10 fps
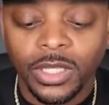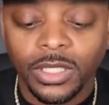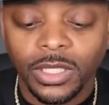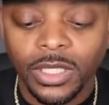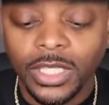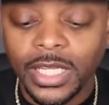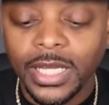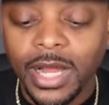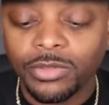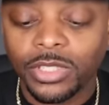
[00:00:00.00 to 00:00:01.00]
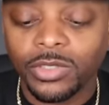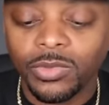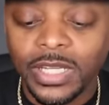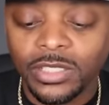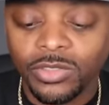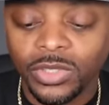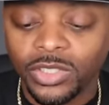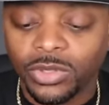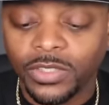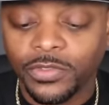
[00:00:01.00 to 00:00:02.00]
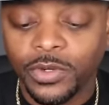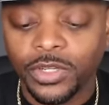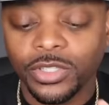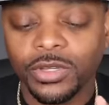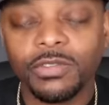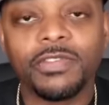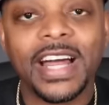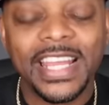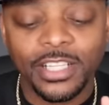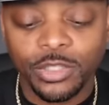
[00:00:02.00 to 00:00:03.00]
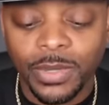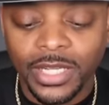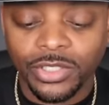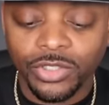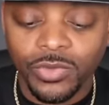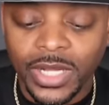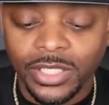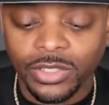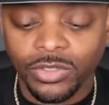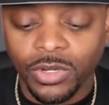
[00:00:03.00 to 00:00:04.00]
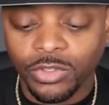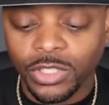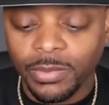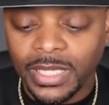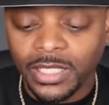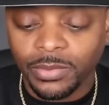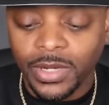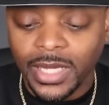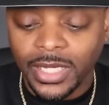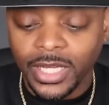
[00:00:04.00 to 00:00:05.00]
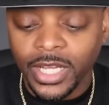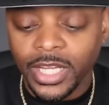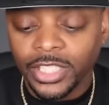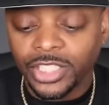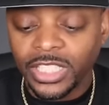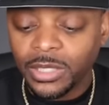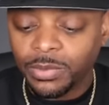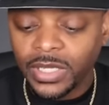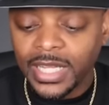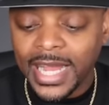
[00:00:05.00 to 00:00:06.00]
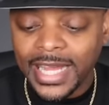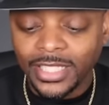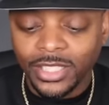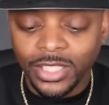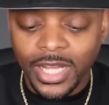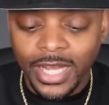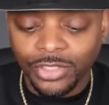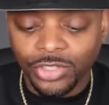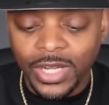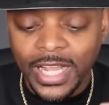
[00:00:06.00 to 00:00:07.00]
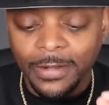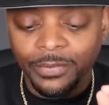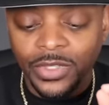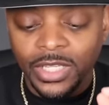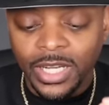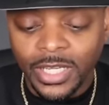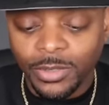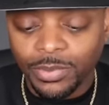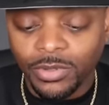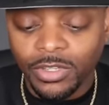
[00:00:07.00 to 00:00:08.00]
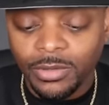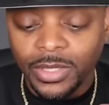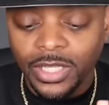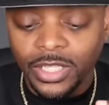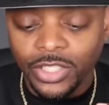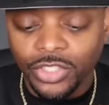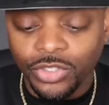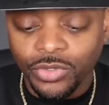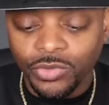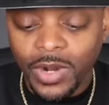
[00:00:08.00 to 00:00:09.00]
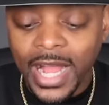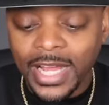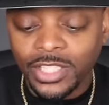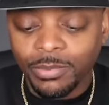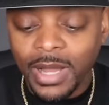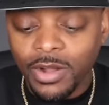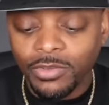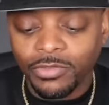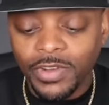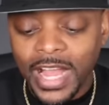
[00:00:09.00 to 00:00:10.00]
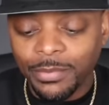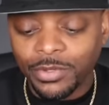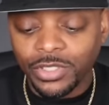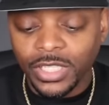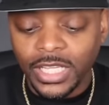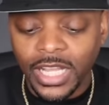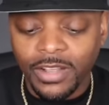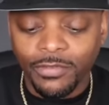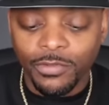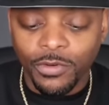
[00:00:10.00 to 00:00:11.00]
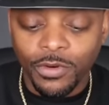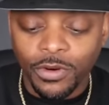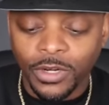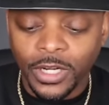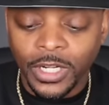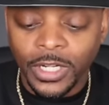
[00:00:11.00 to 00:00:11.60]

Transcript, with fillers: Looking out to the rest of 2024, SoFi expects US gross domestic product GDP guys to contract, unemployment to rise about 5% and for